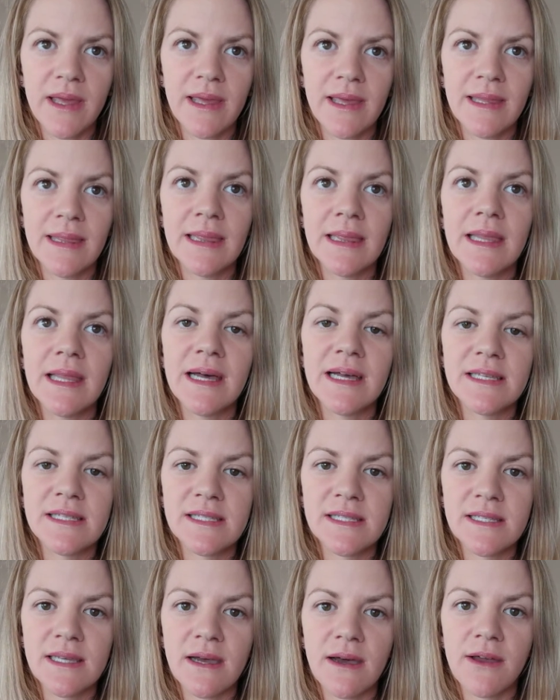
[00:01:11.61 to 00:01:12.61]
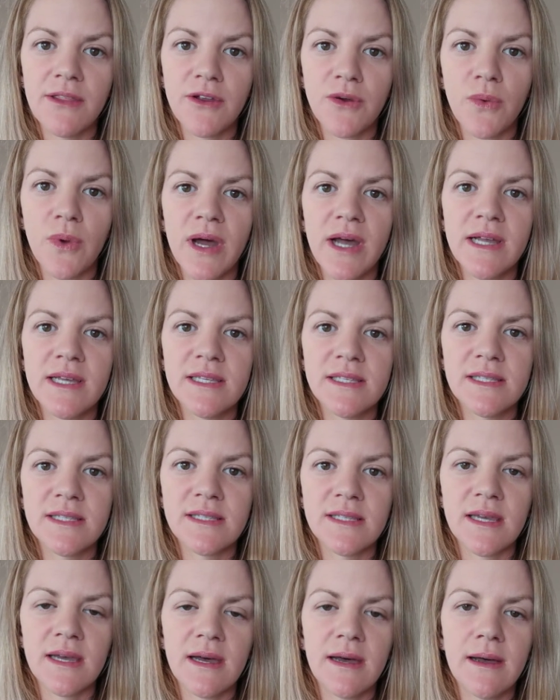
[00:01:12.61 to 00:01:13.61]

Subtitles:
unless otherwise